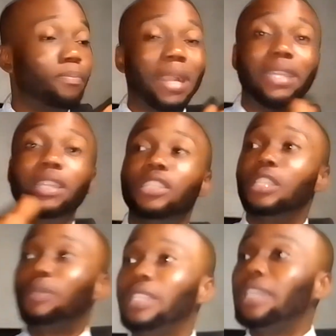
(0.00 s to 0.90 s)
packaged,
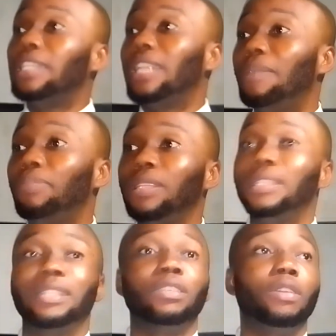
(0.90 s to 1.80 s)
especially in the
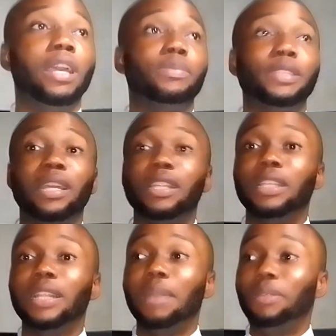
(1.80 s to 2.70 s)
libraries,
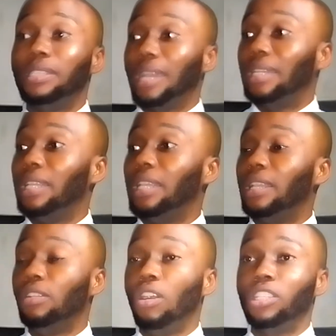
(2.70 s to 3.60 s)
and
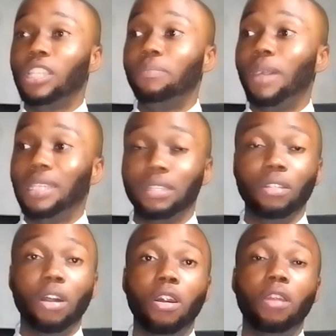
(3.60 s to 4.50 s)
the law chambers,
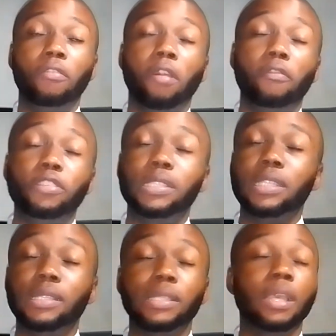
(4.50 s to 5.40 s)
law
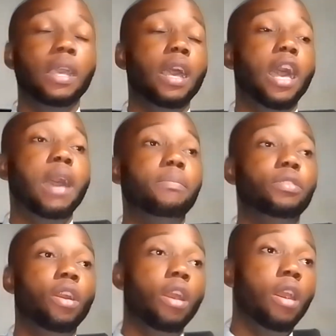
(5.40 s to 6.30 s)
offices,
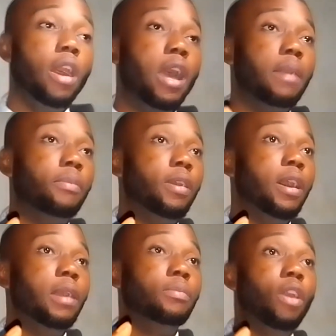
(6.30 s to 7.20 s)

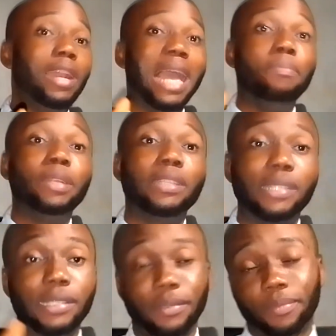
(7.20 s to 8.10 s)
law
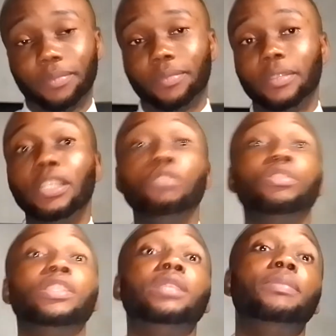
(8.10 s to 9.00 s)
libraries, they
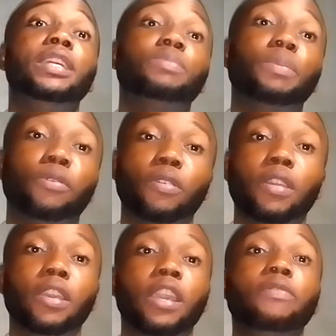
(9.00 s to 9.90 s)
used to intimidate people.
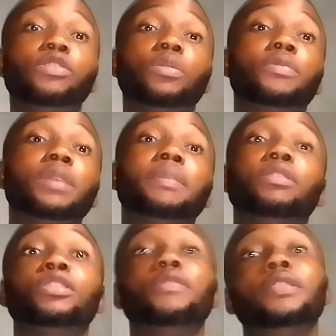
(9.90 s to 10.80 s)
Even some of them may
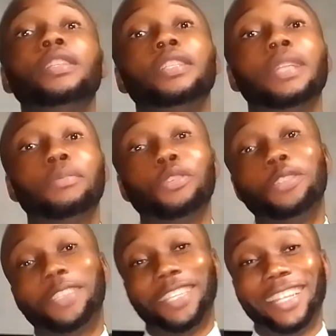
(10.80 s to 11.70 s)
not even read it, I'm
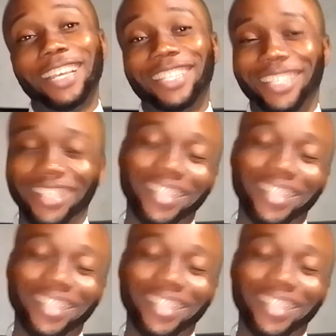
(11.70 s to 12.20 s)
sorry to say that.